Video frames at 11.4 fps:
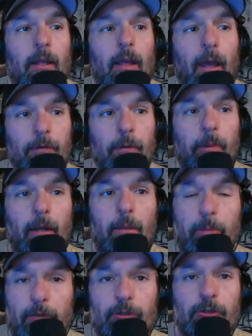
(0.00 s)
Everybody
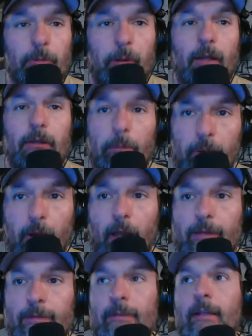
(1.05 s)
bitches about the
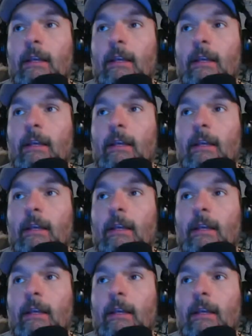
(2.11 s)
price.